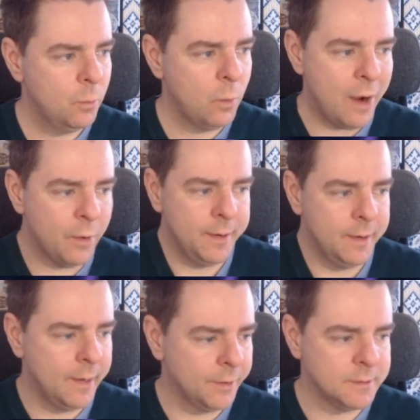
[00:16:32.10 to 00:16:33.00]
how
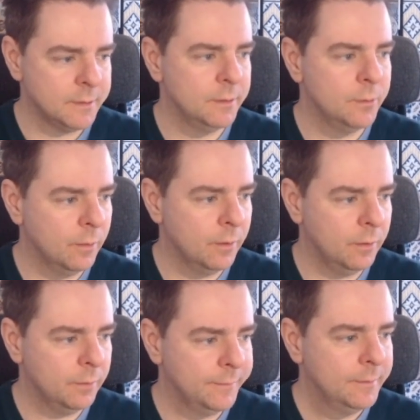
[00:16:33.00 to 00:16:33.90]
they annotate the
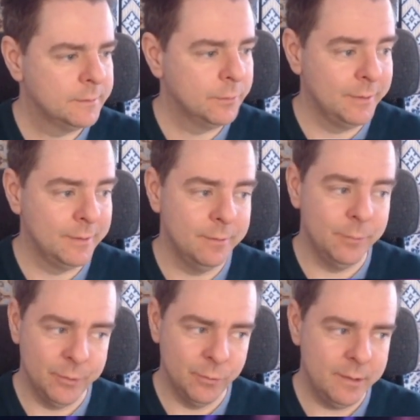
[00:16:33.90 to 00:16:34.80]
URL. So we do